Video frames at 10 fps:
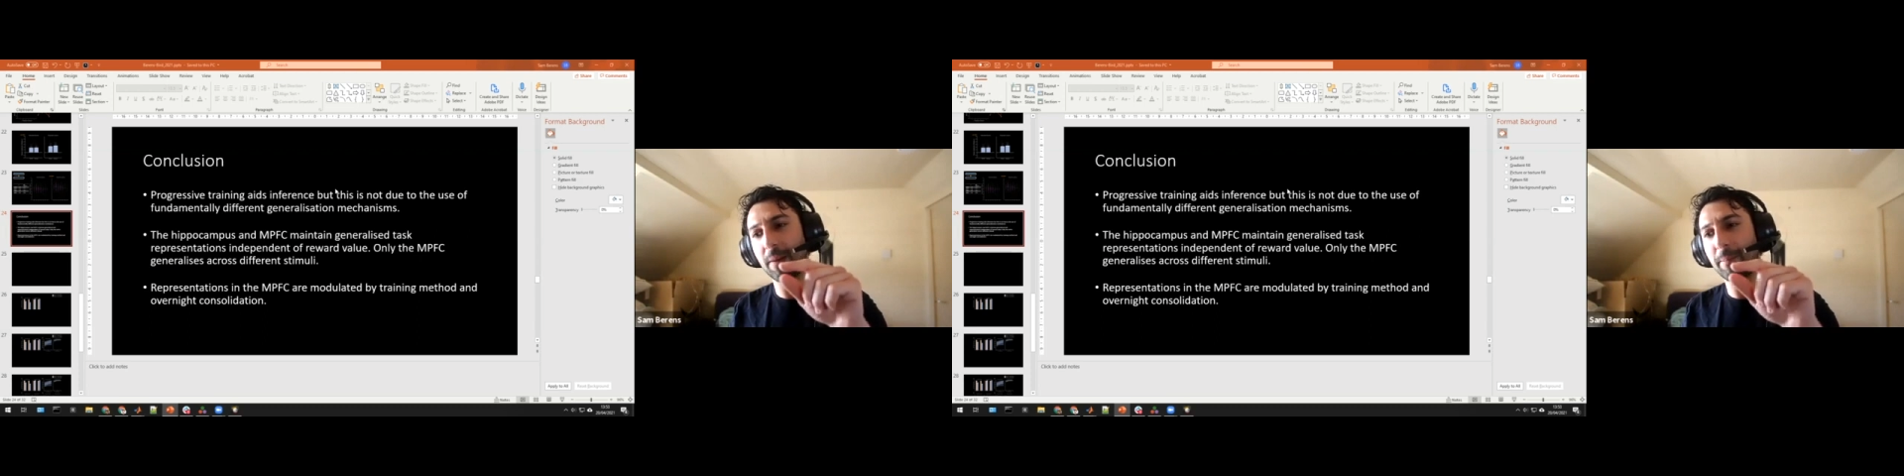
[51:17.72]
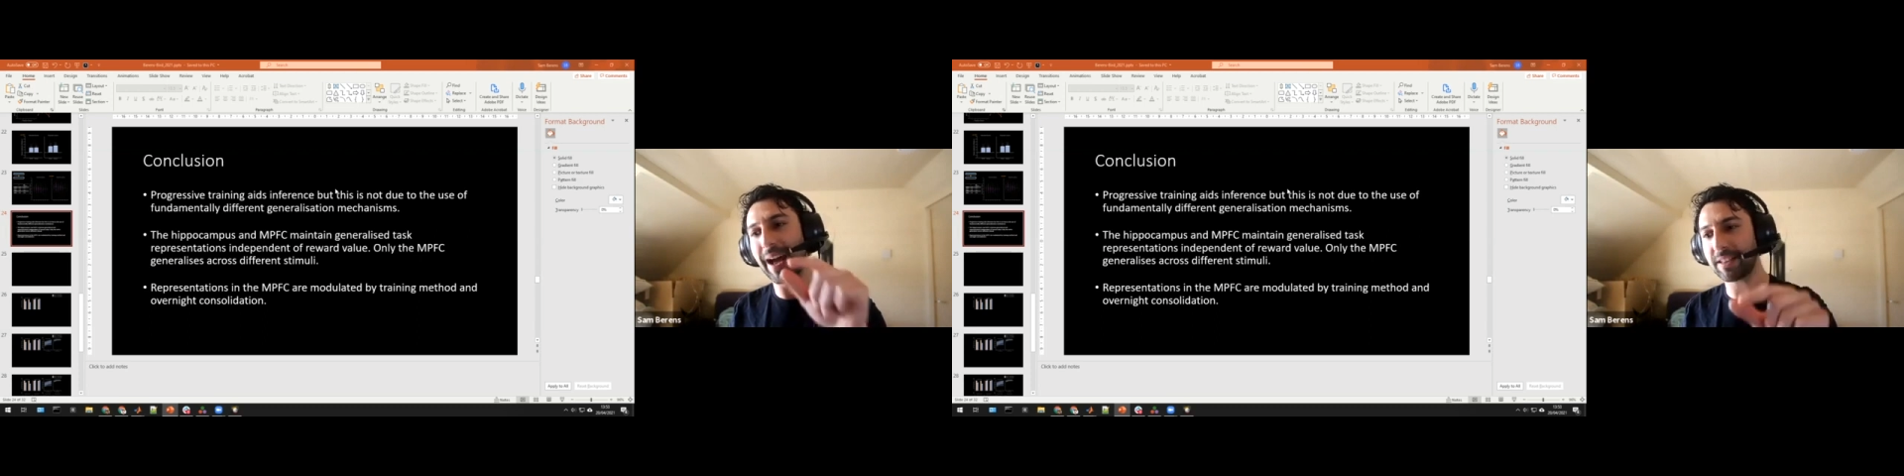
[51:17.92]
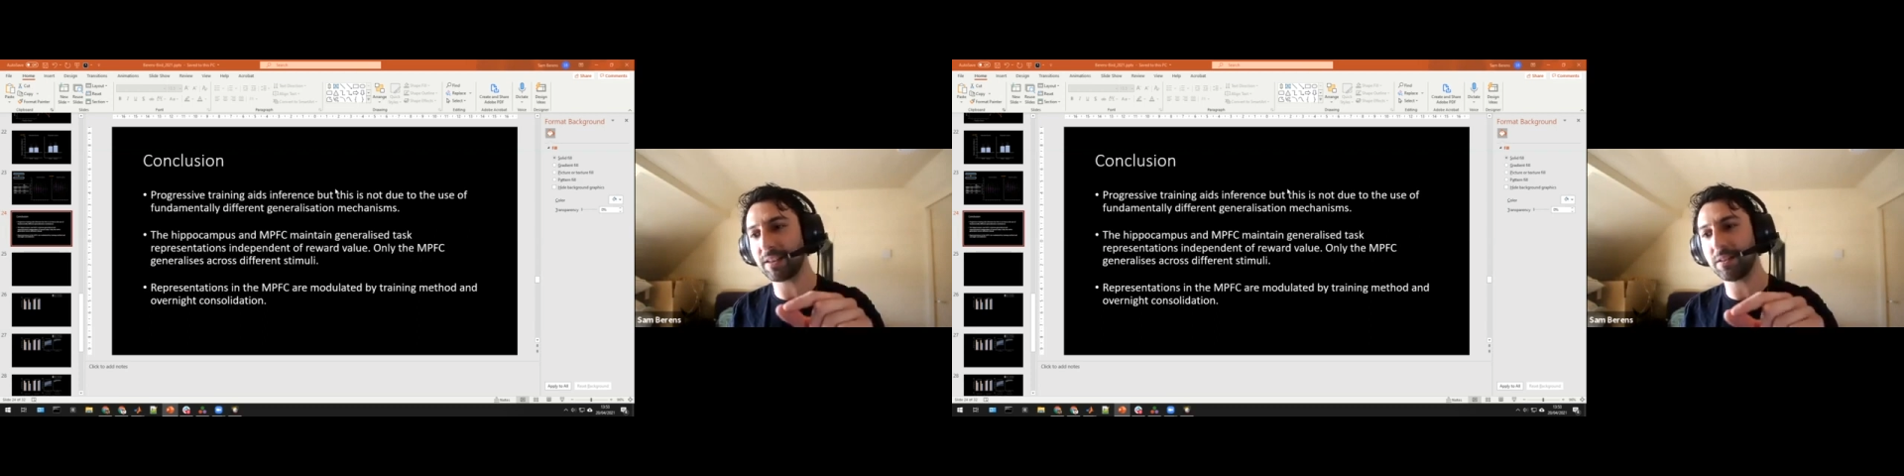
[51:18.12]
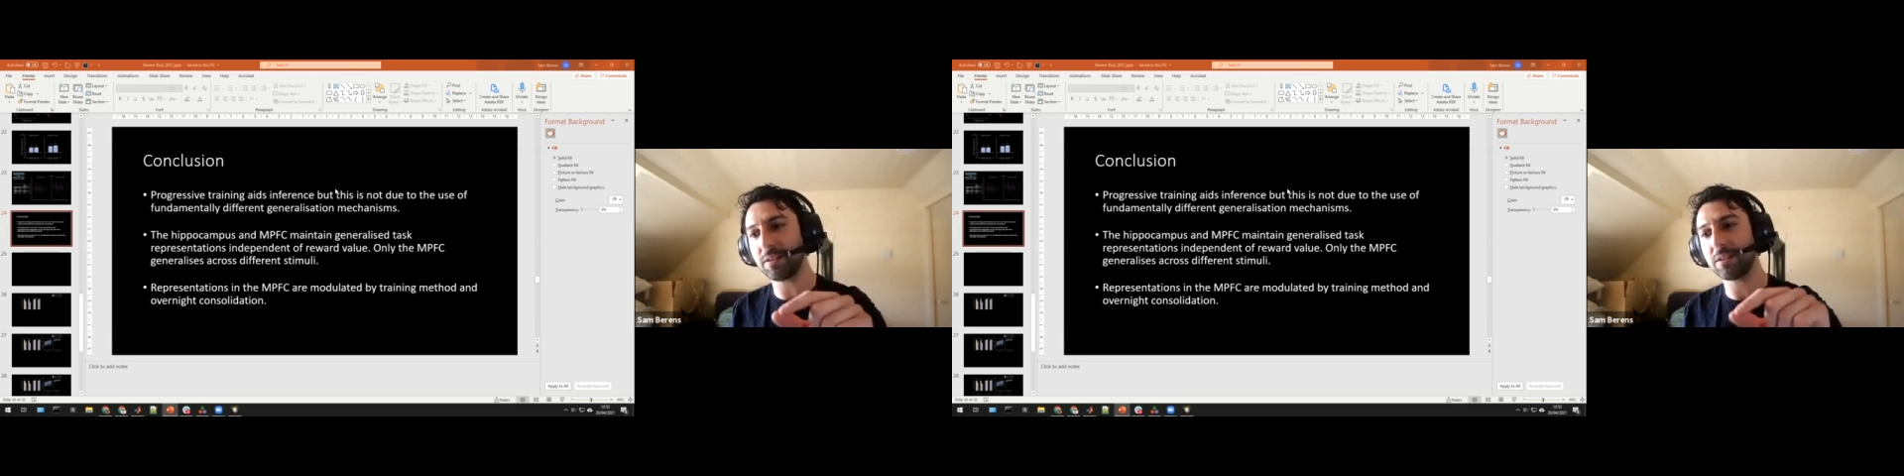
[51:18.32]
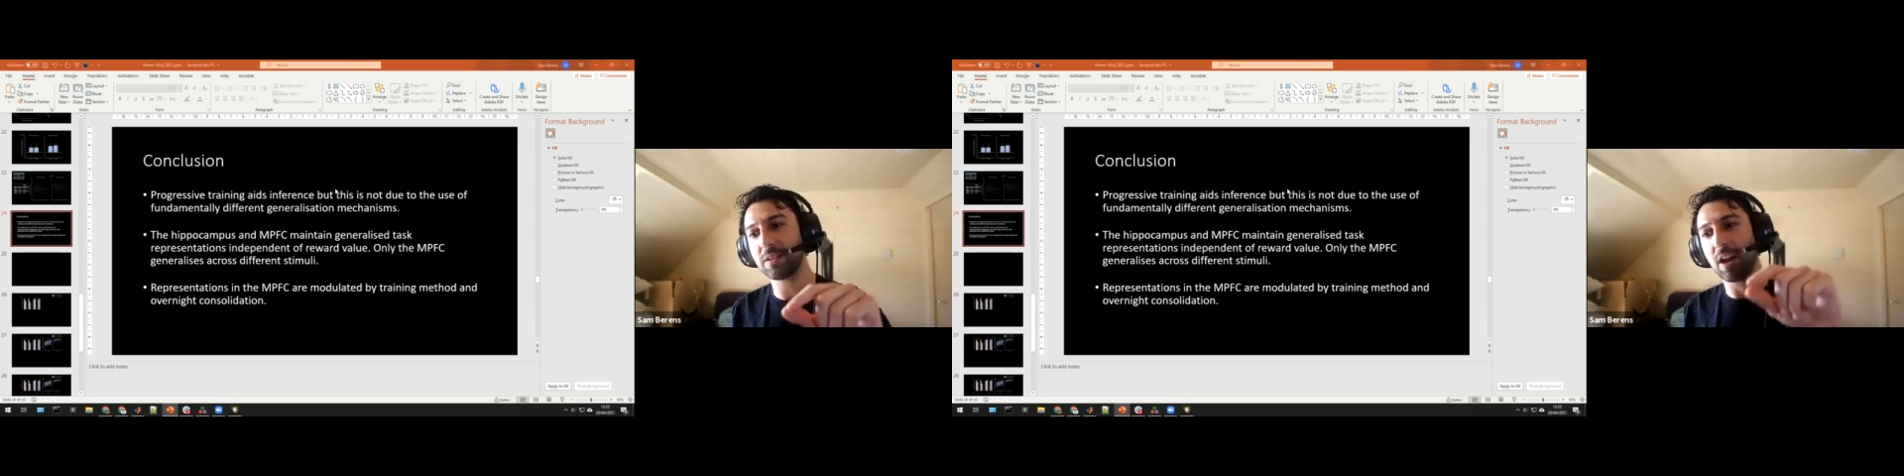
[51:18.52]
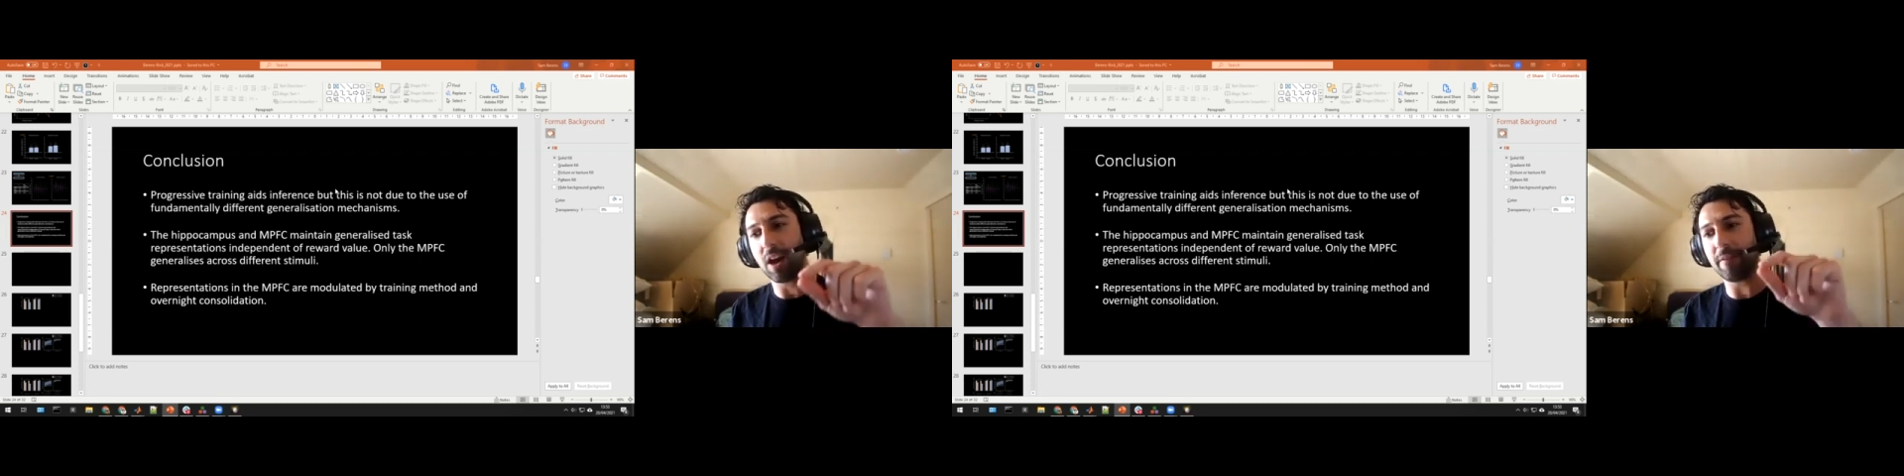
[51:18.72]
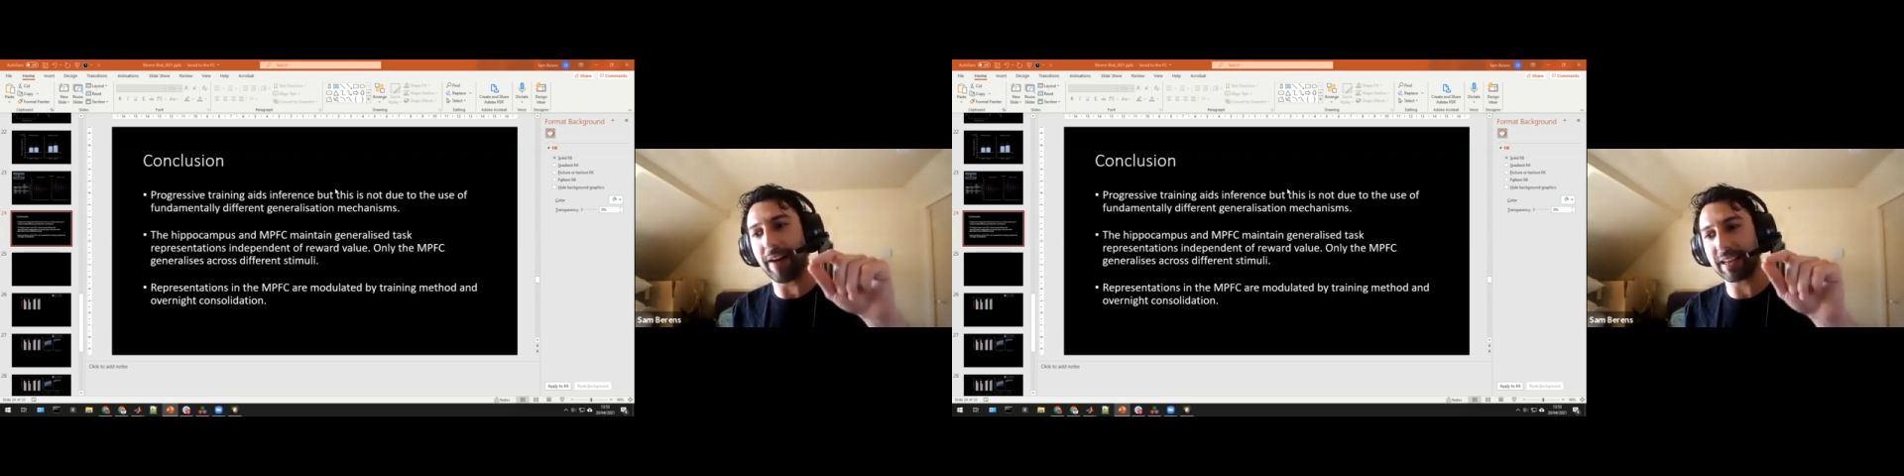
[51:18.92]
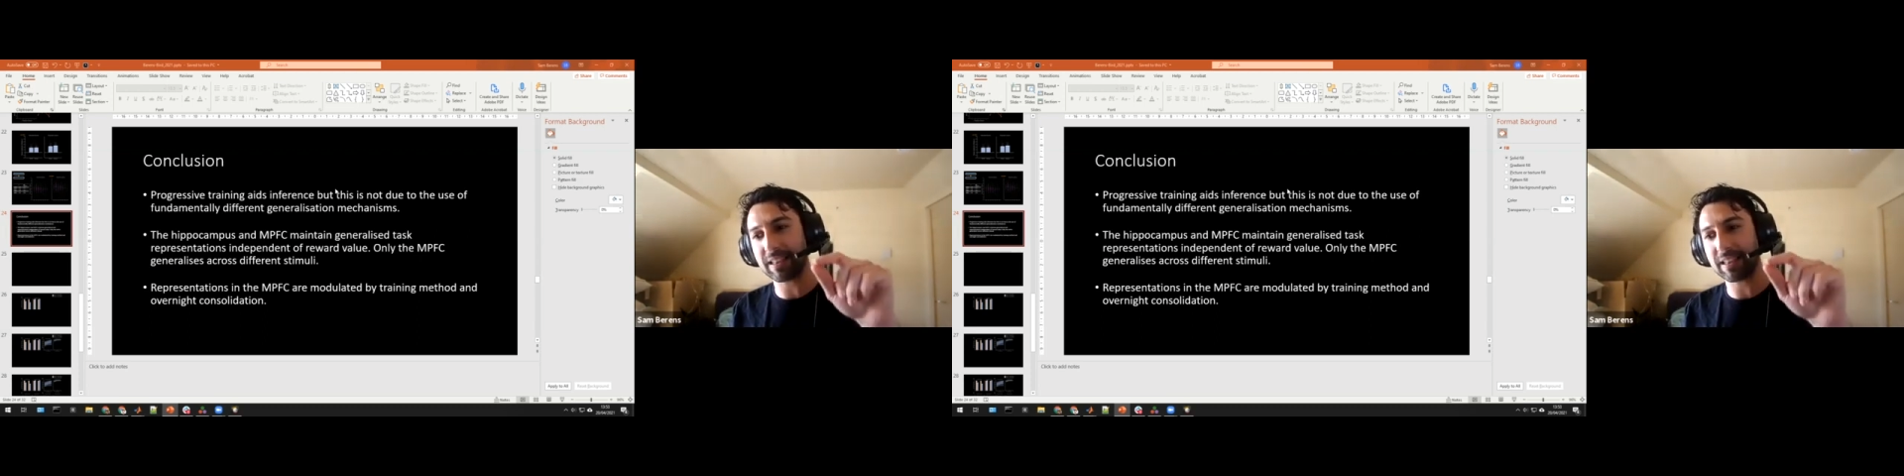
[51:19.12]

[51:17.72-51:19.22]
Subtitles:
patterns of